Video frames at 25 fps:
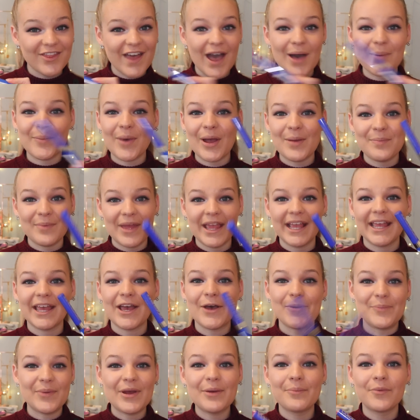that might make it
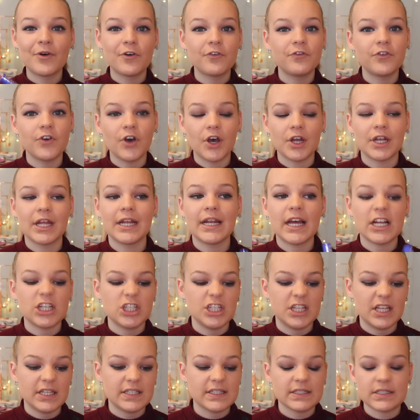a bit more fun. And
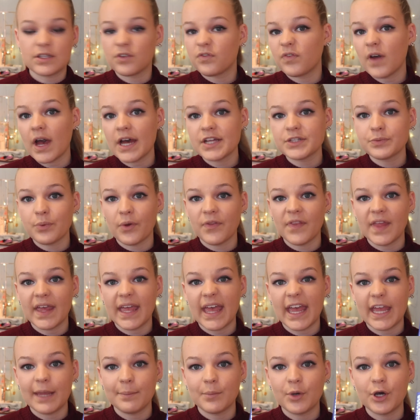actually this is the first one that
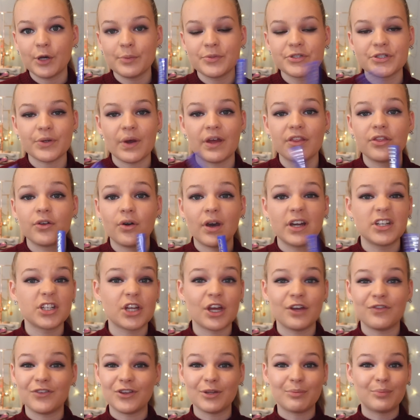came up, so I thought I'd
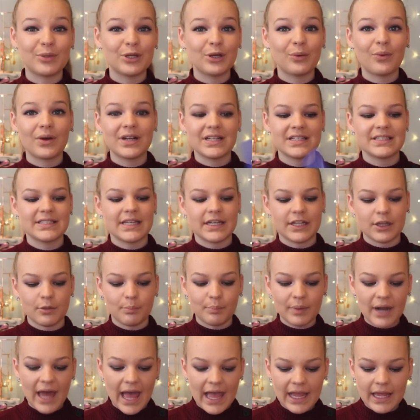go for the blue one instead of the
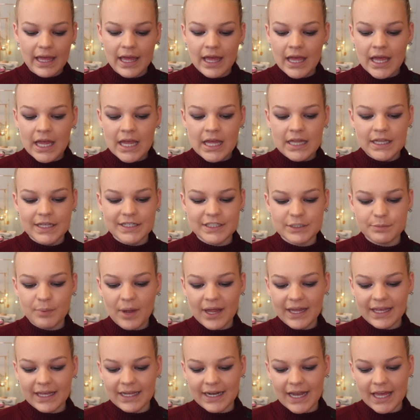black. This is
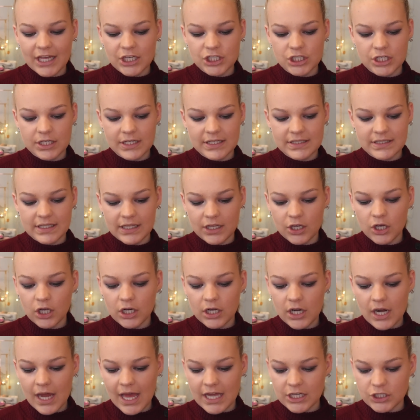by Collection. It's the
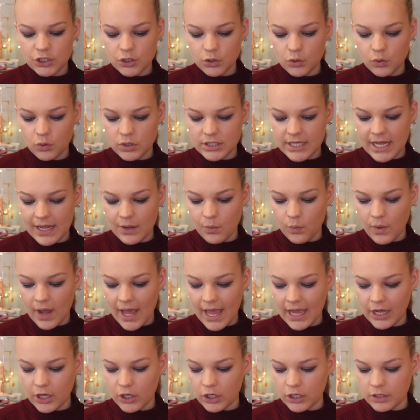Colour Lash All Day
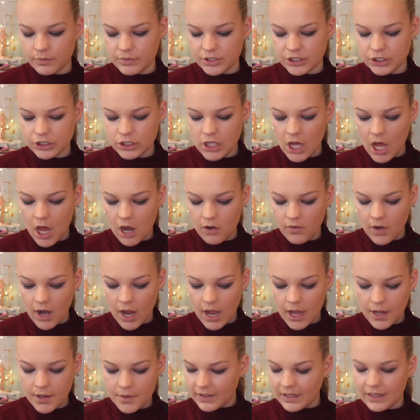Wear Colour
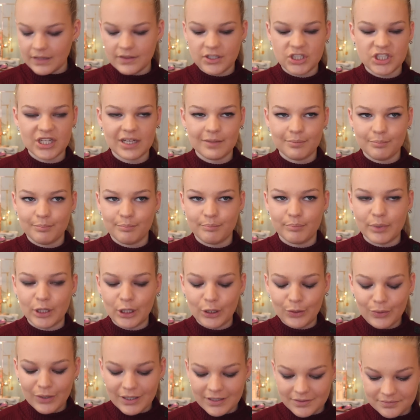Mascara in the shade
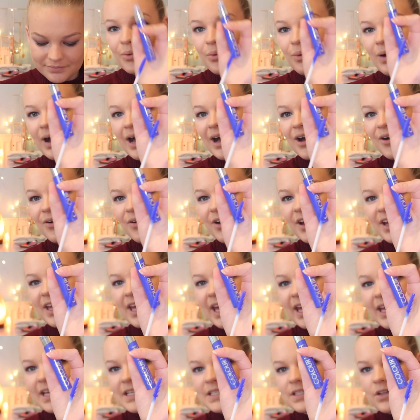blue. Wow,
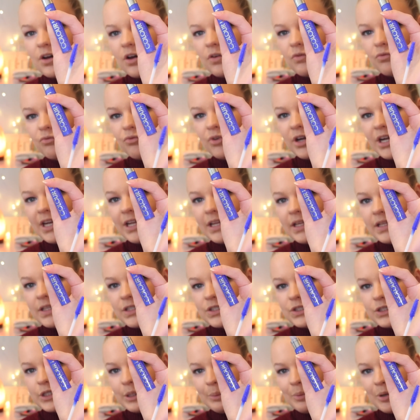okay, it's got a really
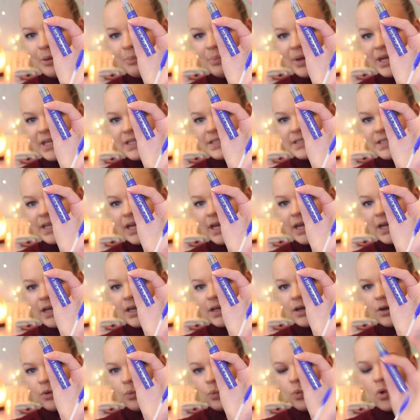super
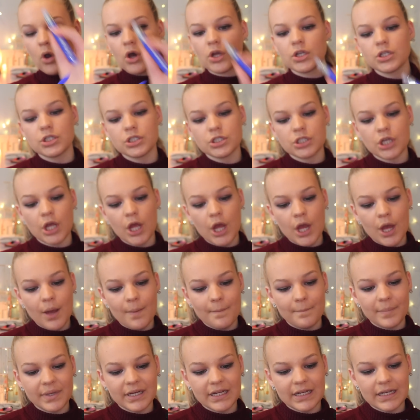basic wand,
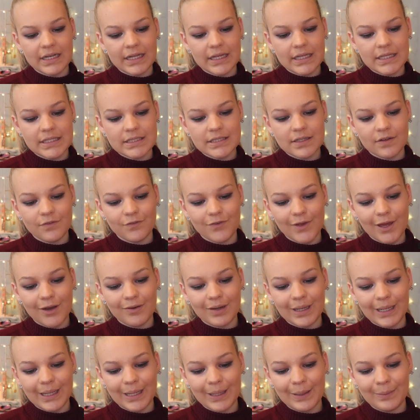but it is
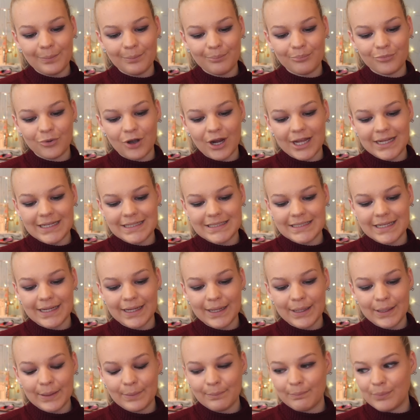very bright
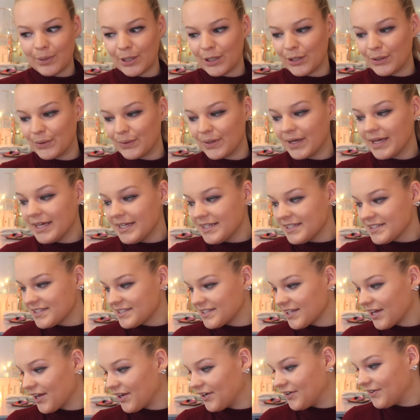blue.
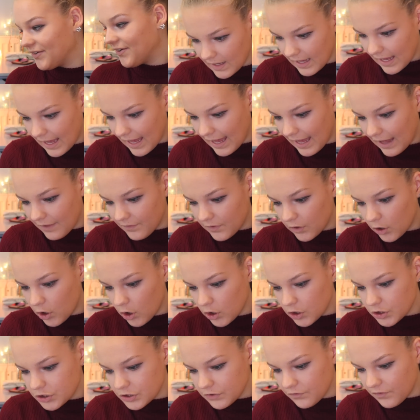So, and the
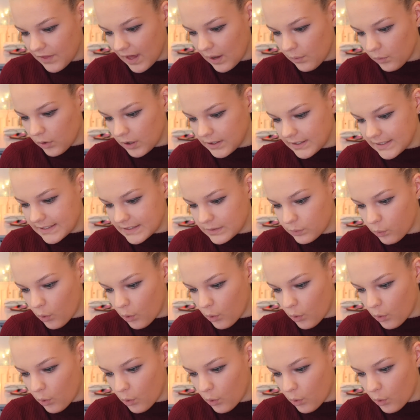cost of that one is